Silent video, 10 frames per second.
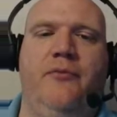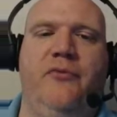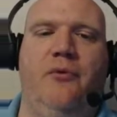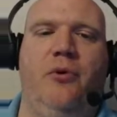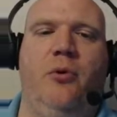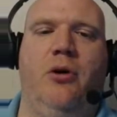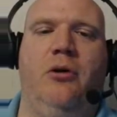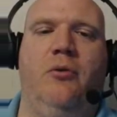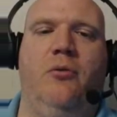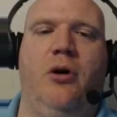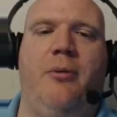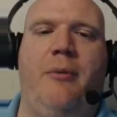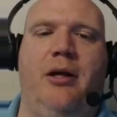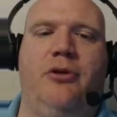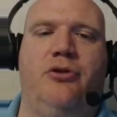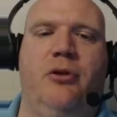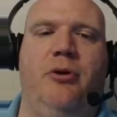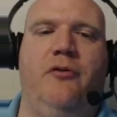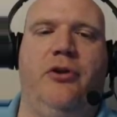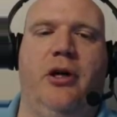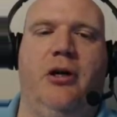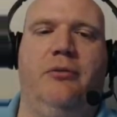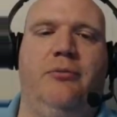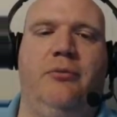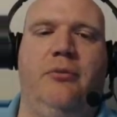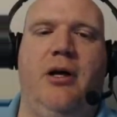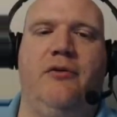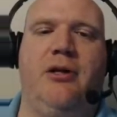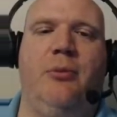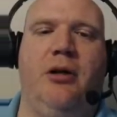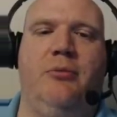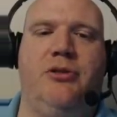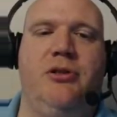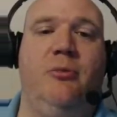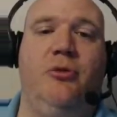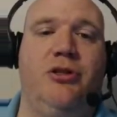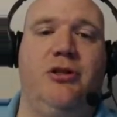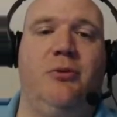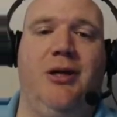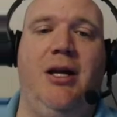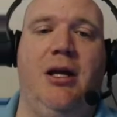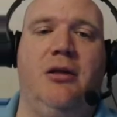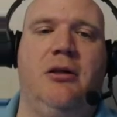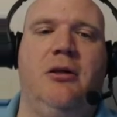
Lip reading: If we weren't worried about making the trip over there, every time we need mycelium, we'd just go get it.